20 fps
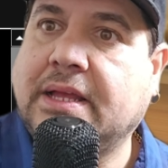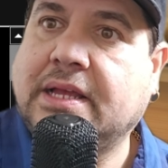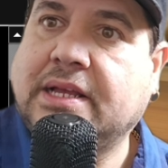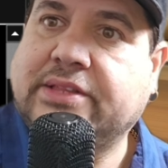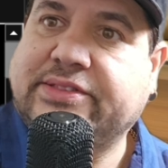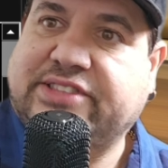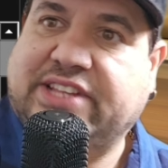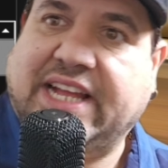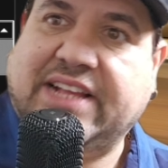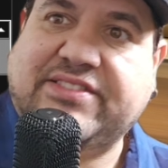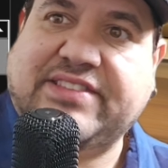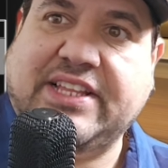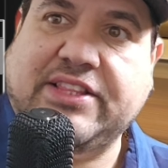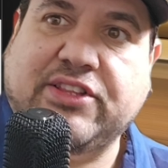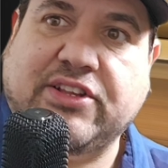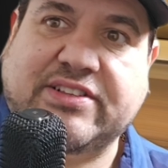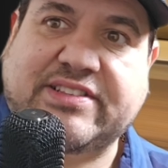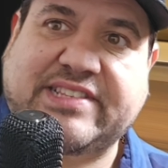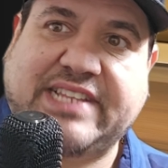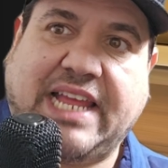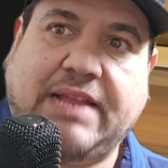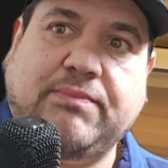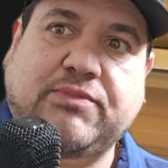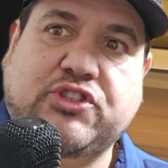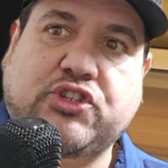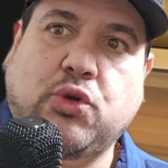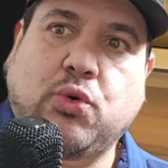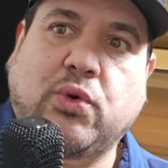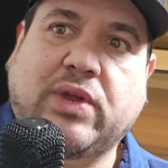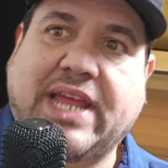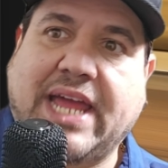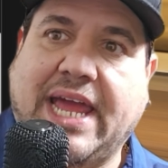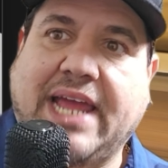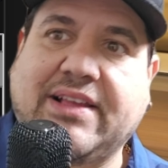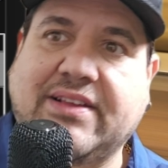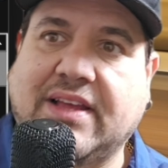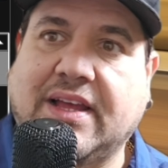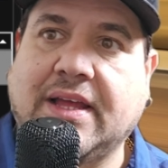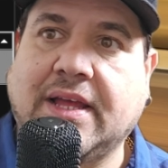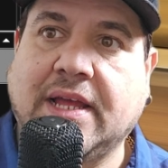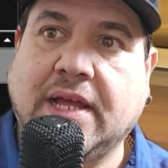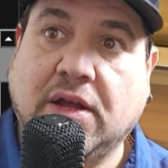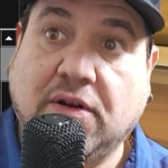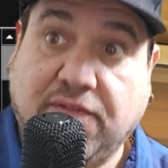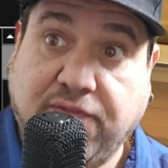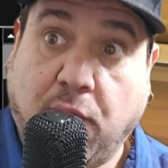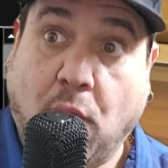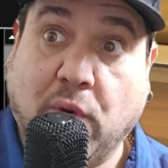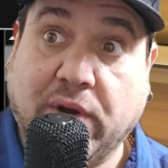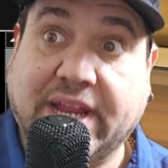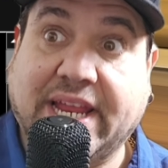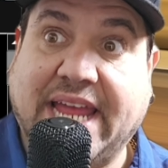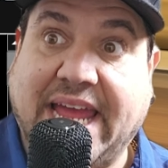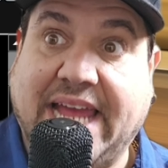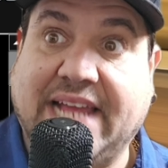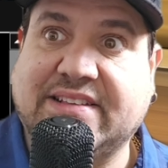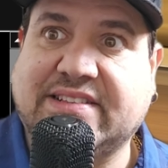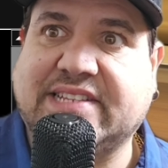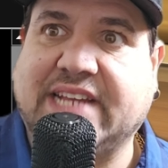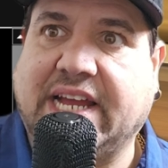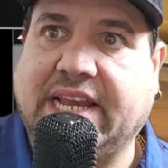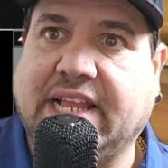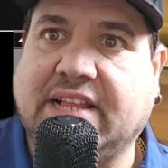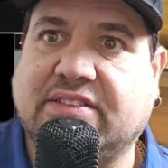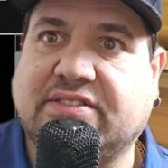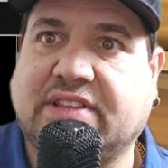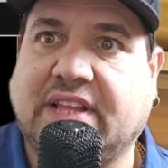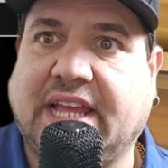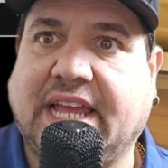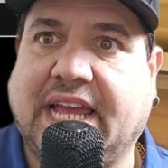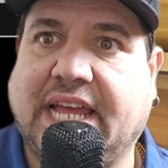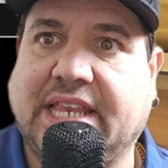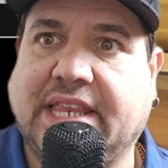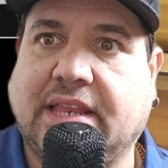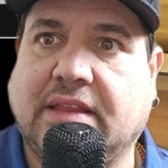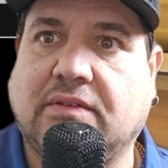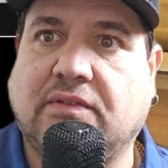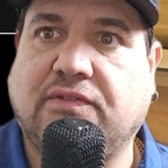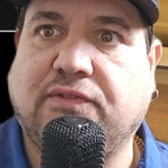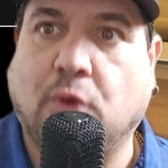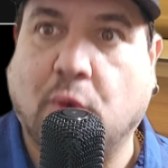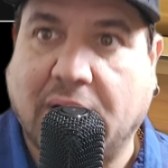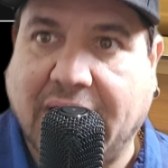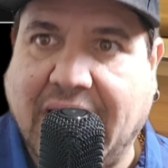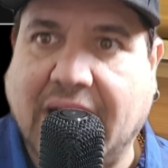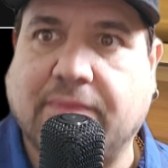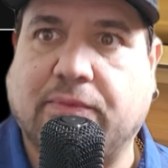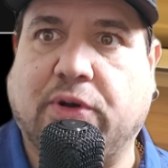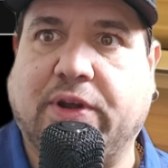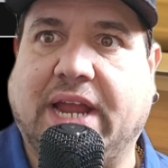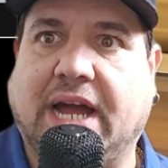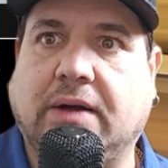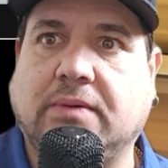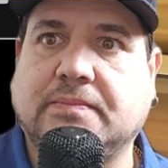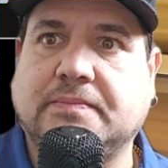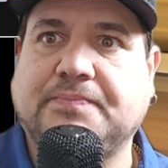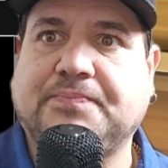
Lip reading: Testing the same 2K, 4K settings in Forever now.